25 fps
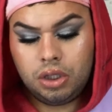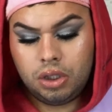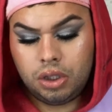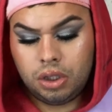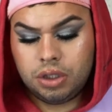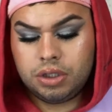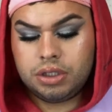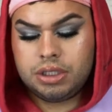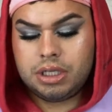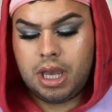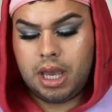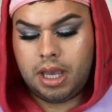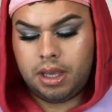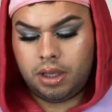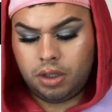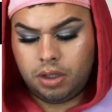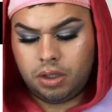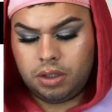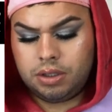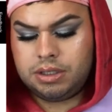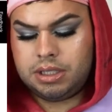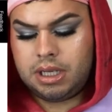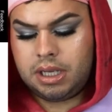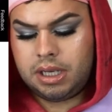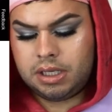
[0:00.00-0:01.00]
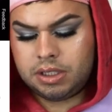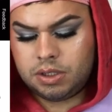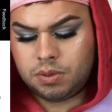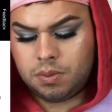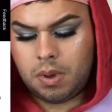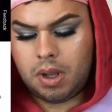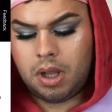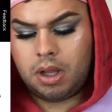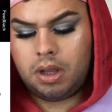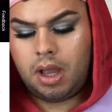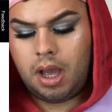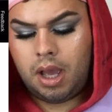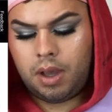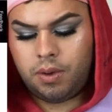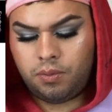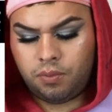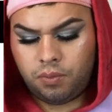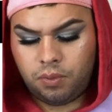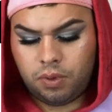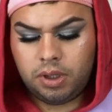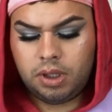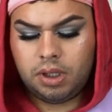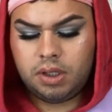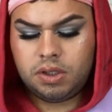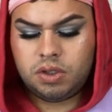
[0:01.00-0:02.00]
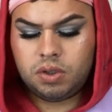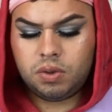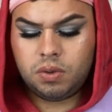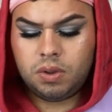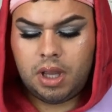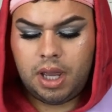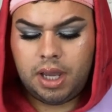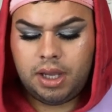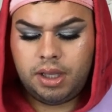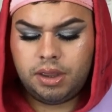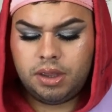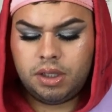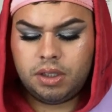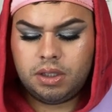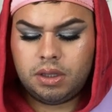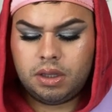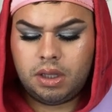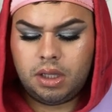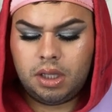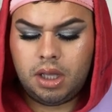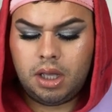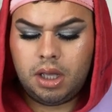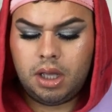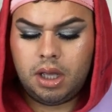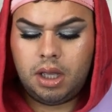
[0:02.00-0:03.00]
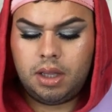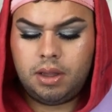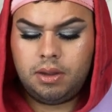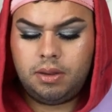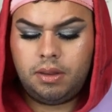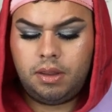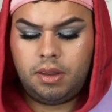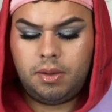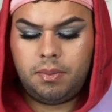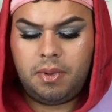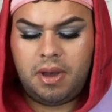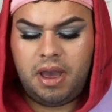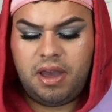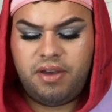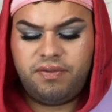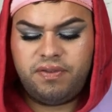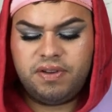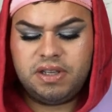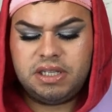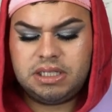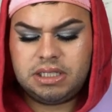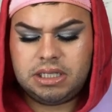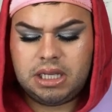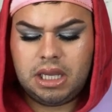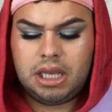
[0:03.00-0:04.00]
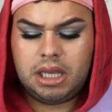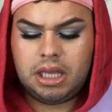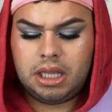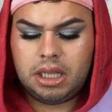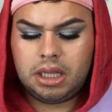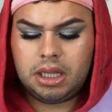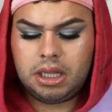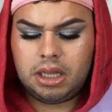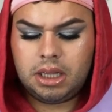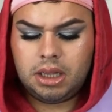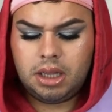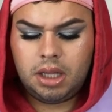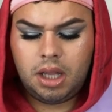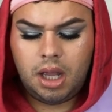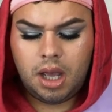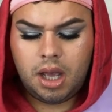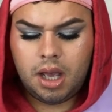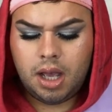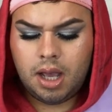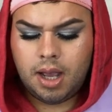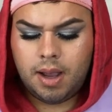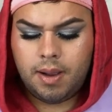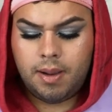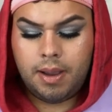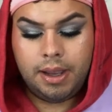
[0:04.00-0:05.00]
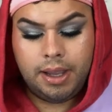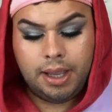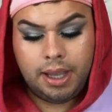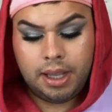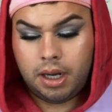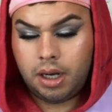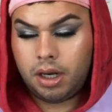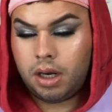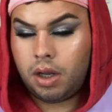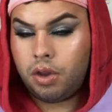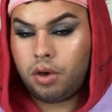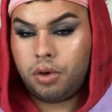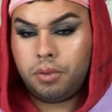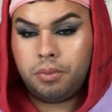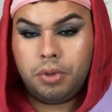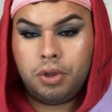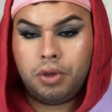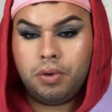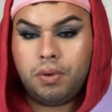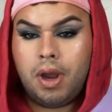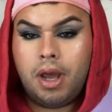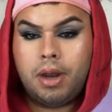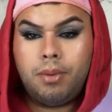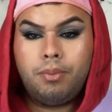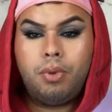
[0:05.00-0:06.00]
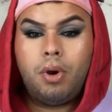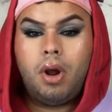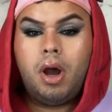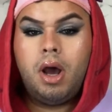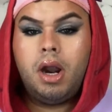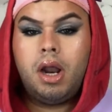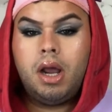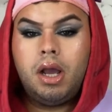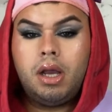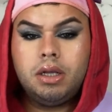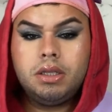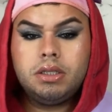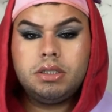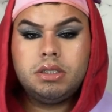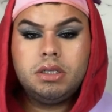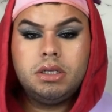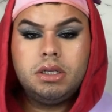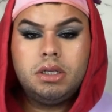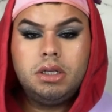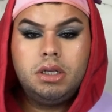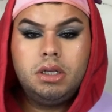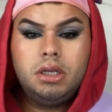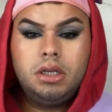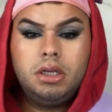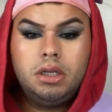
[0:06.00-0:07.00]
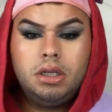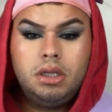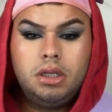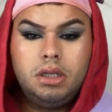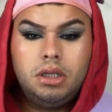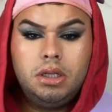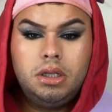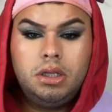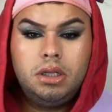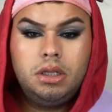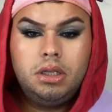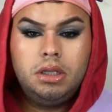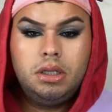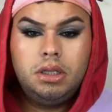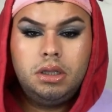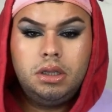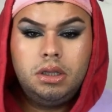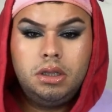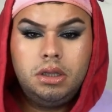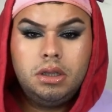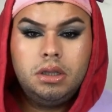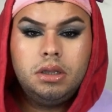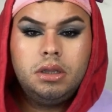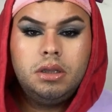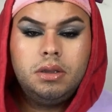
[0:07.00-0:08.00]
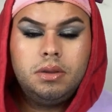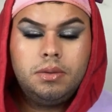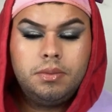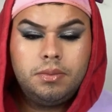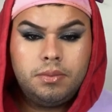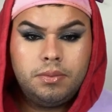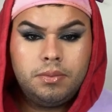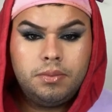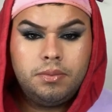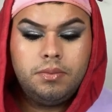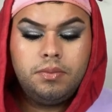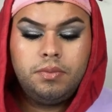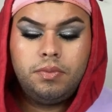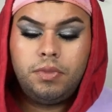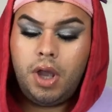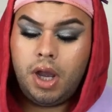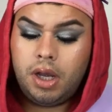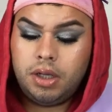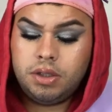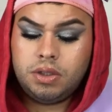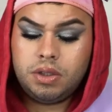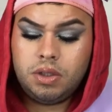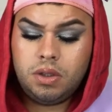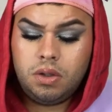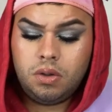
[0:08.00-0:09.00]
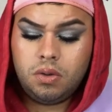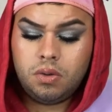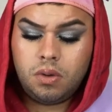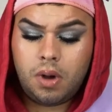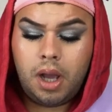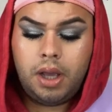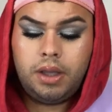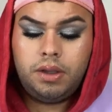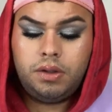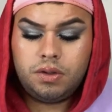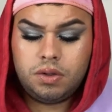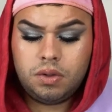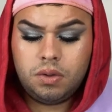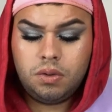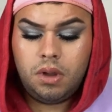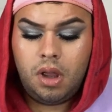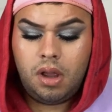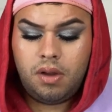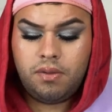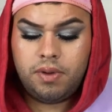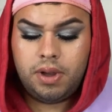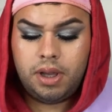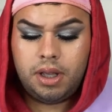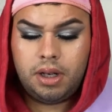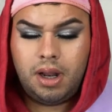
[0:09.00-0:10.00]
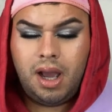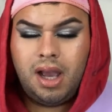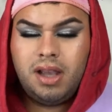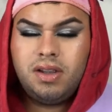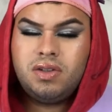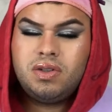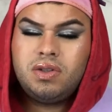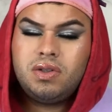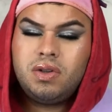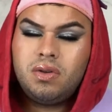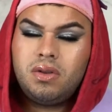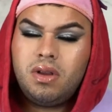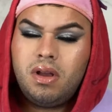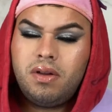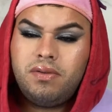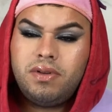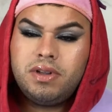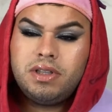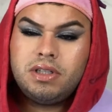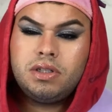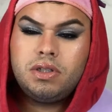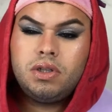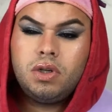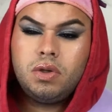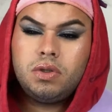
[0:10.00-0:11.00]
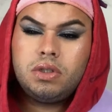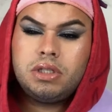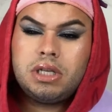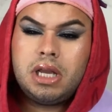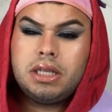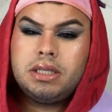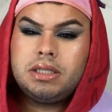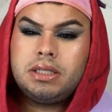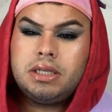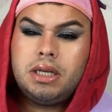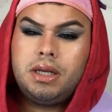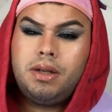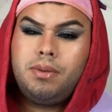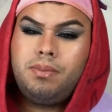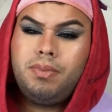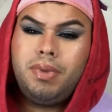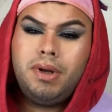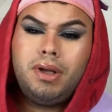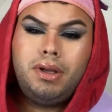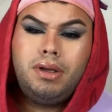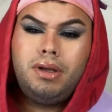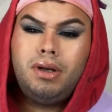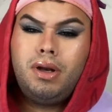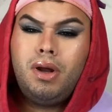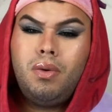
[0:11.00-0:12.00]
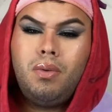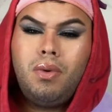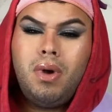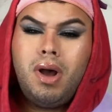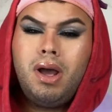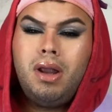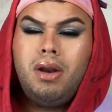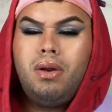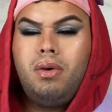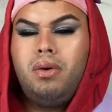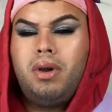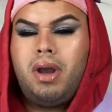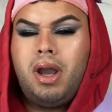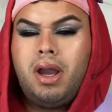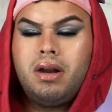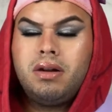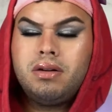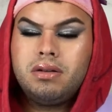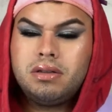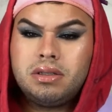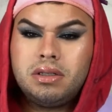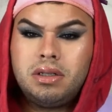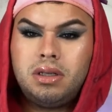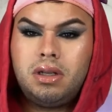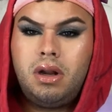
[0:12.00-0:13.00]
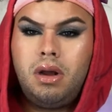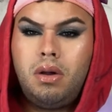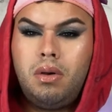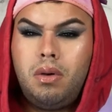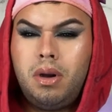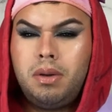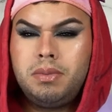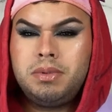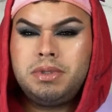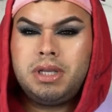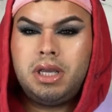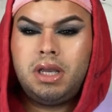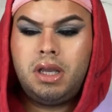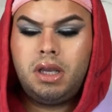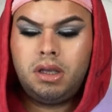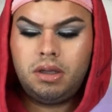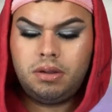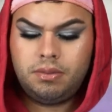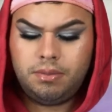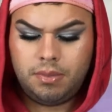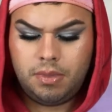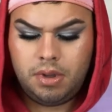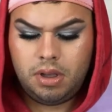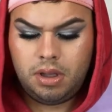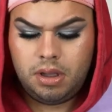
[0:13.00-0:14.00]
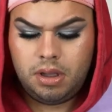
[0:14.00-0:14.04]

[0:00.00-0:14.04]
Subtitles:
Good day. Good day as well. I really do like the Bifacil. Again, another Mirai 50% product. 50% off. You love that. I do. I do love it. I just don't love it so scented. But you know what? Who cares? You know what I'm saying?